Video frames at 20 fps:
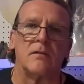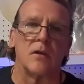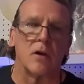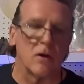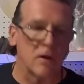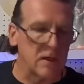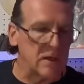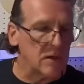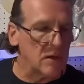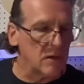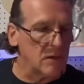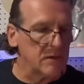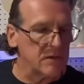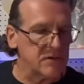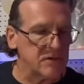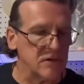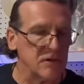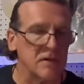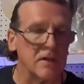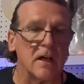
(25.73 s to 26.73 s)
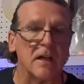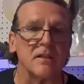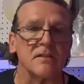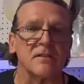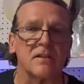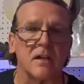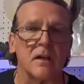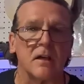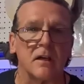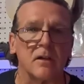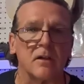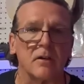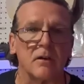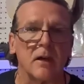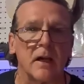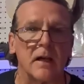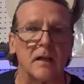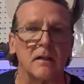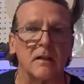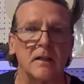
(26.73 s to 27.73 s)
you already know that your nut's cut
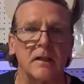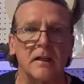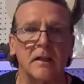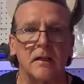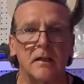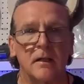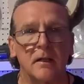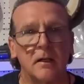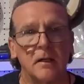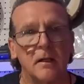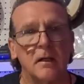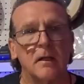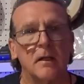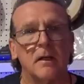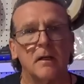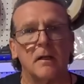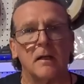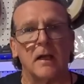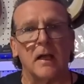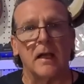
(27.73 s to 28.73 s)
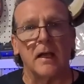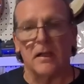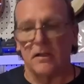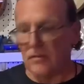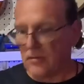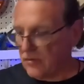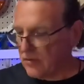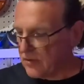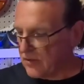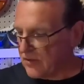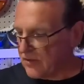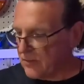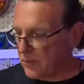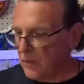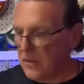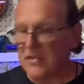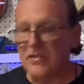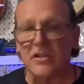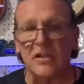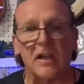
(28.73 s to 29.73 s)
correctly, and you're just
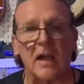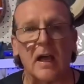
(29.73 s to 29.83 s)
switching